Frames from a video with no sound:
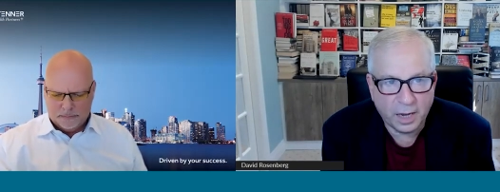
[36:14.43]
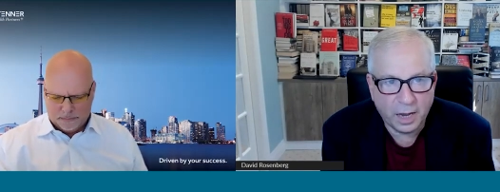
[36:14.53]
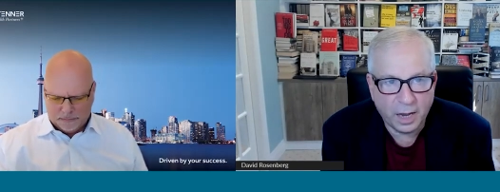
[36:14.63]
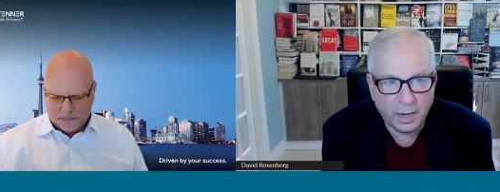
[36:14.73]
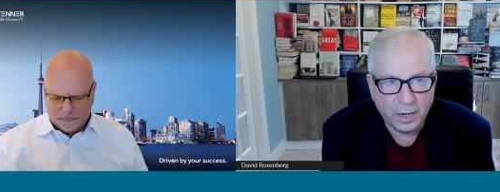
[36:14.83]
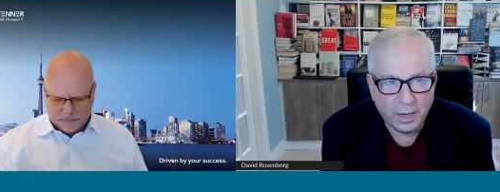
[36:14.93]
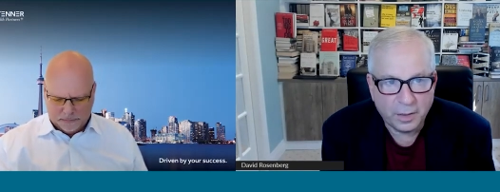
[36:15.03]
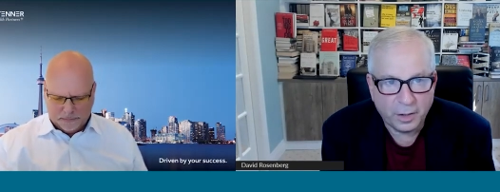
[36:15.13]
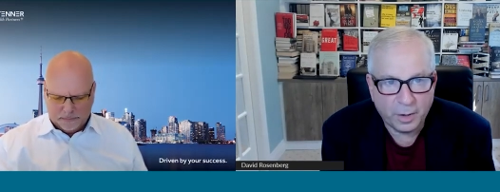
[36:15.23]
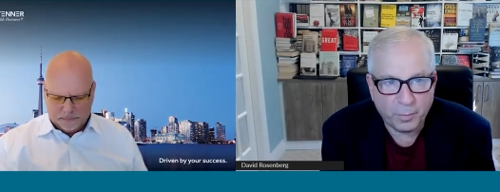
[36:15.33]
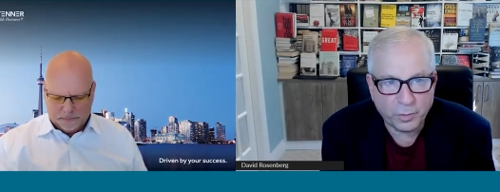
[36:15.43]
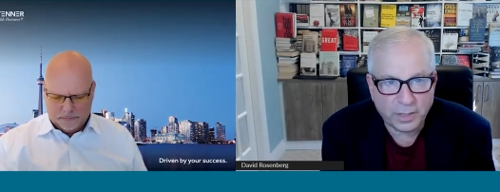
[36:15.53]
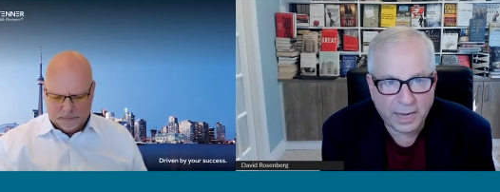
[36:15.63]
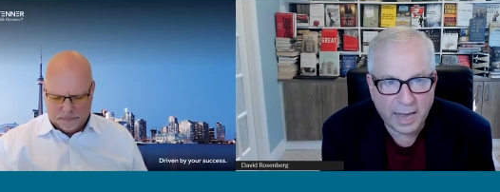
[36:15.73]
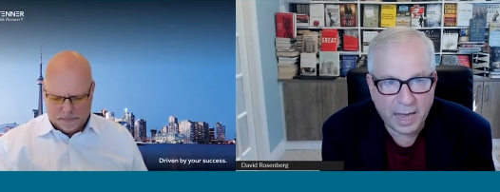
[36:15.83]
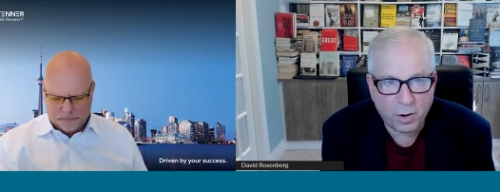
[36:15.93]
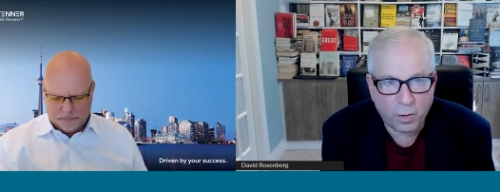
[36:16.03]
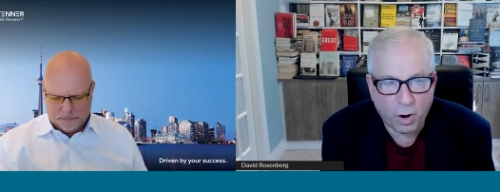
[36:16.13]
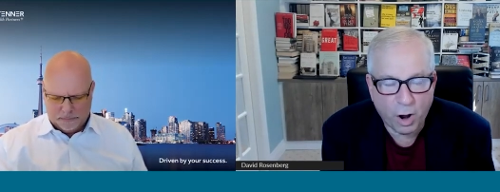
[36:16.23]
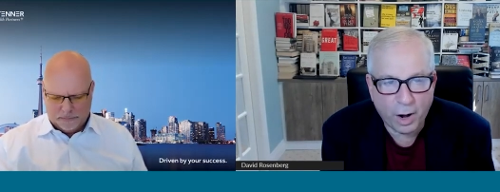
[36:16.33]
Speaker 1: Uh, the numbers in Canada
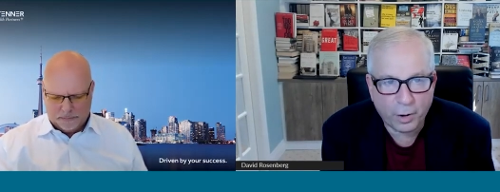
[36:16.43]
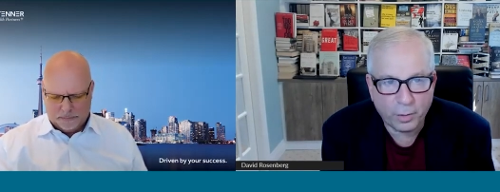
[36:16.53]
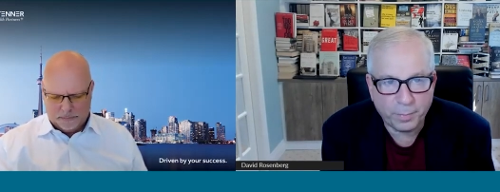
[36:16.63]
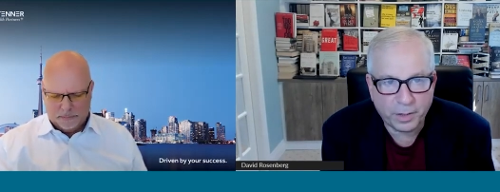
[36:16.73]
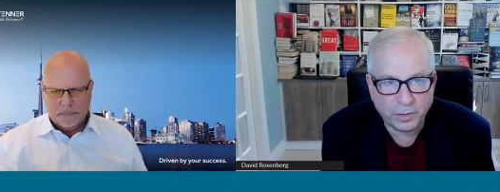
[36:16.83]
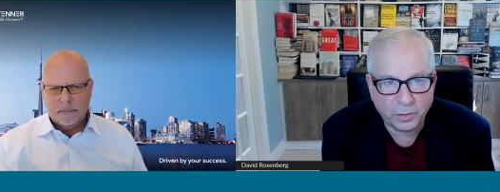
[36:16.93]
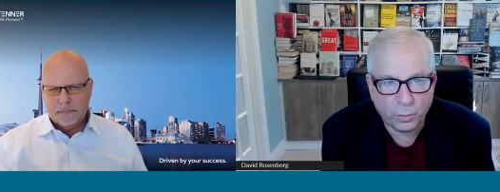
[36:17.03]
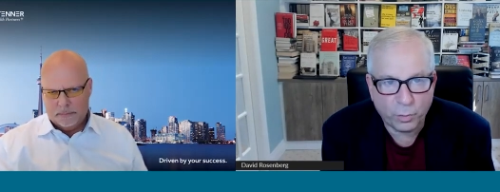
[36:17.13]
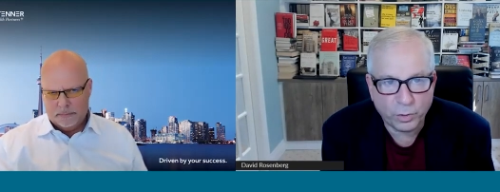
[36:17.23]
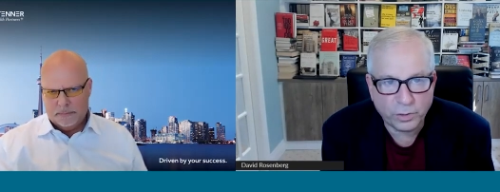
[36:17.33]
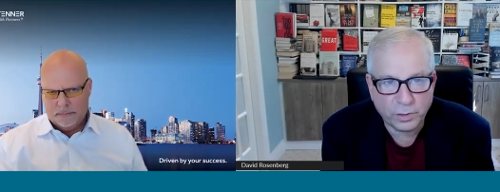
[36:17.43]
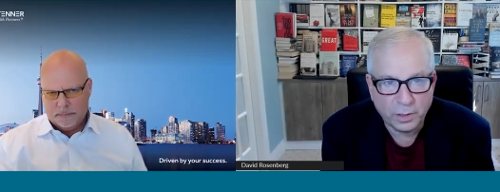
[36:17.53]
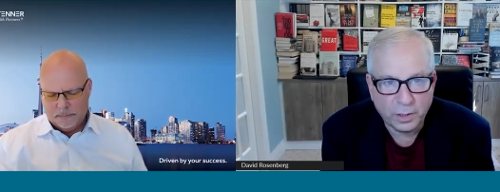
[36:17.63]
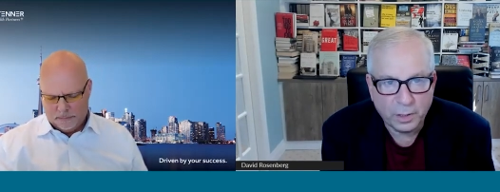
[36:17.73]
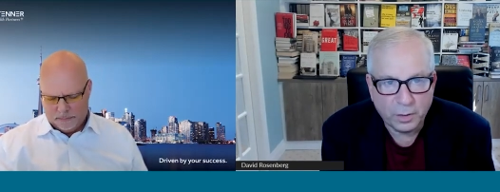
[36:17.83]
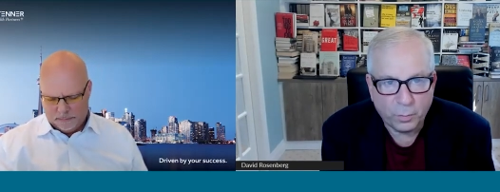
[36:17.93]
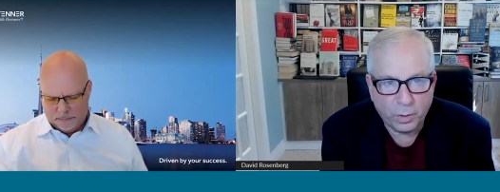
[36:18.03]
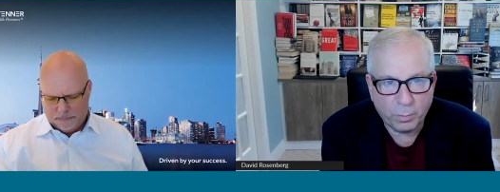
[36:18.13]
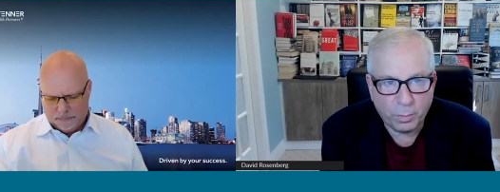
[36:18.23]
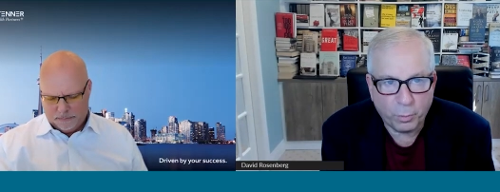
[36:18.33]
are higher because, of course,
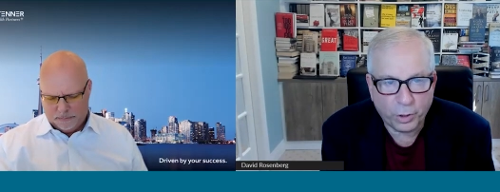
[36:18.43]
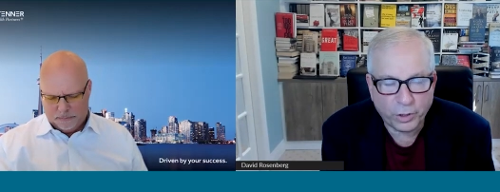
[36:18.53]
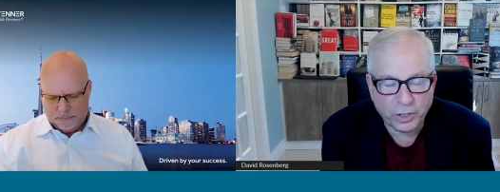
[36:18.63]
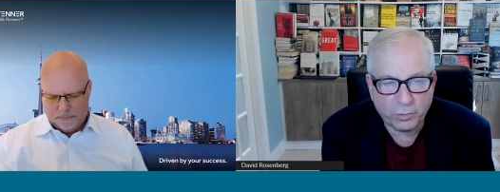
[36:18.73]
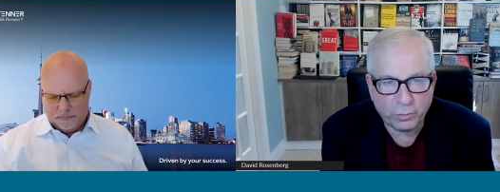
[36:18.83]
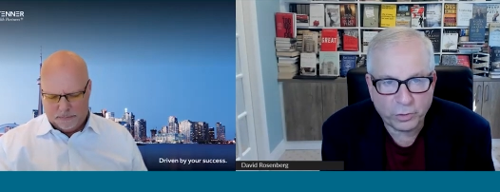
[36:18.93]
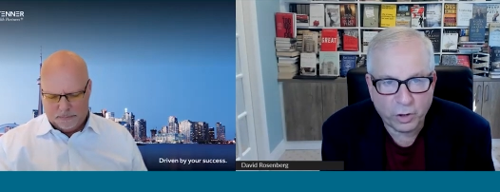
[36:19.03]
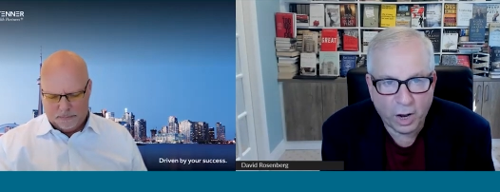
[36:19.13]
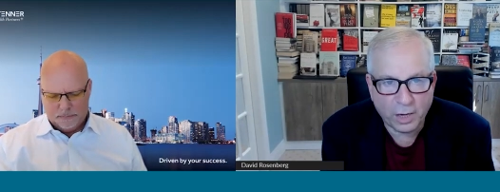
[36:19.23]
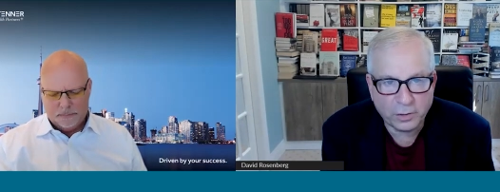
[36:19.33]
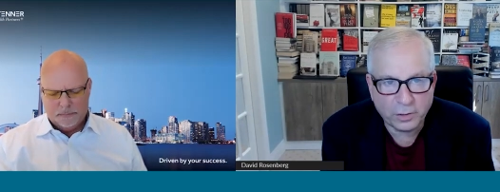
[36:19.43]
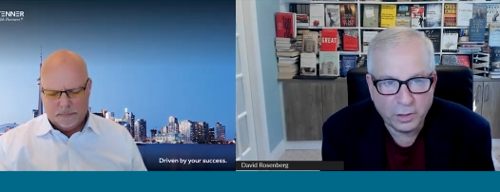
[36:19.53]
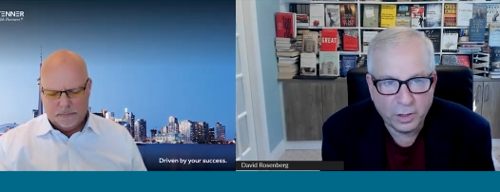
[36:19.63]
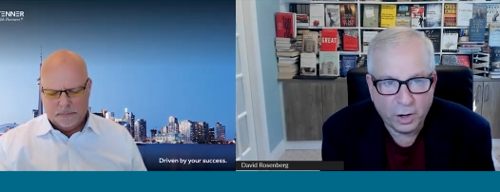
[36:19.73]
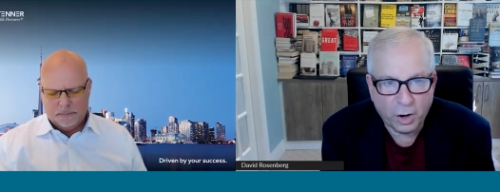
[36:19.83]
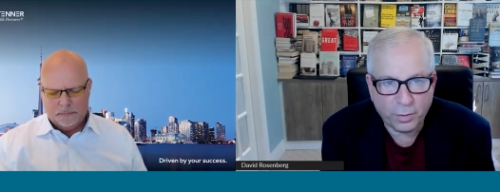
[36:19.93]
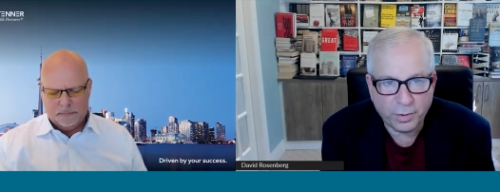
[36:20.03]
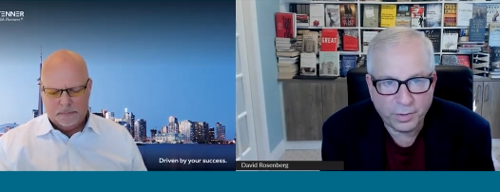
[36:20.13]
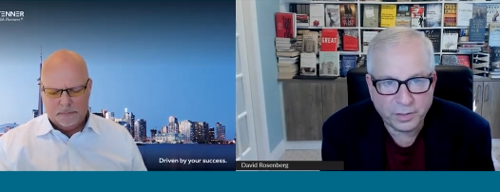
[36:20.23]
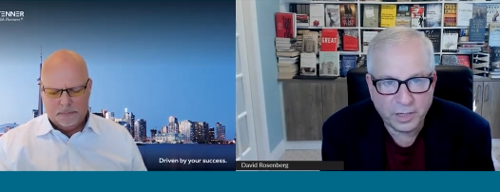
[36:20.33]
when mortgage interest costs are
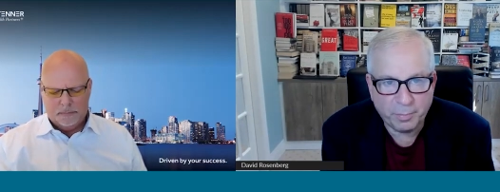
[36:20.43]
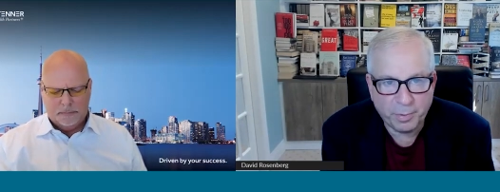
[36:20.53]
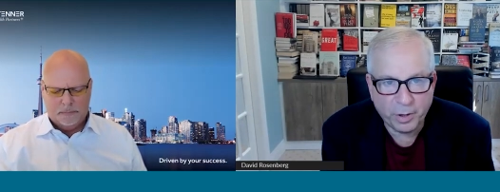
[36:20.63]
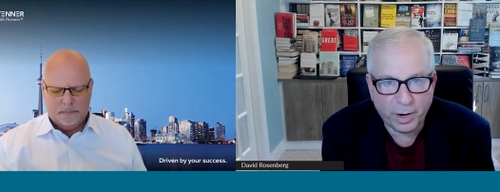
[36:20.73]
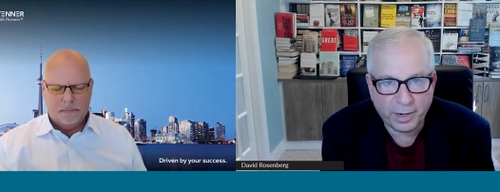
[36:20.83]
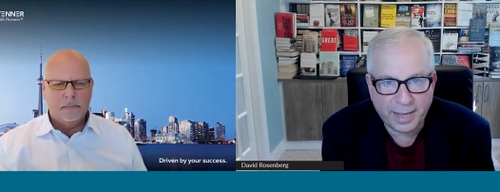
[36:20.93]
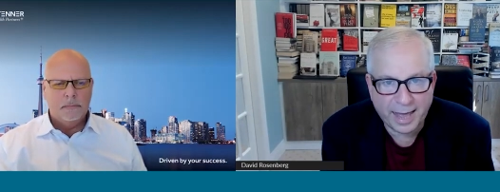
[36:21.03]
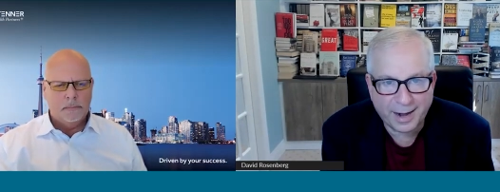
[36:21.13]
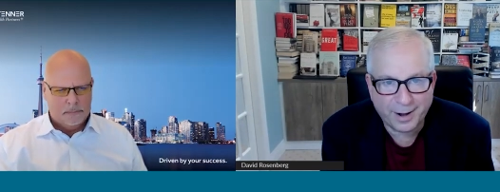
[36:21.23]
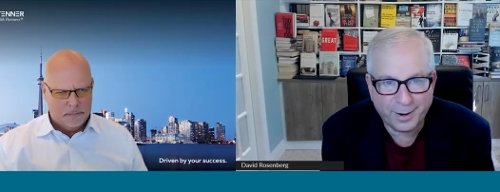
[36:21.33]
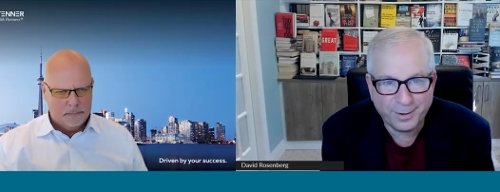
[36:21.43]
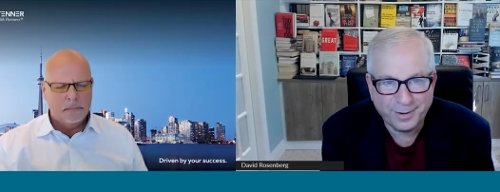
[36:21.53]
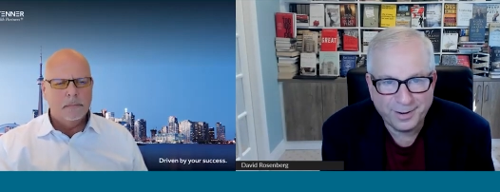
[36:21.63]
in the CPI in Canada,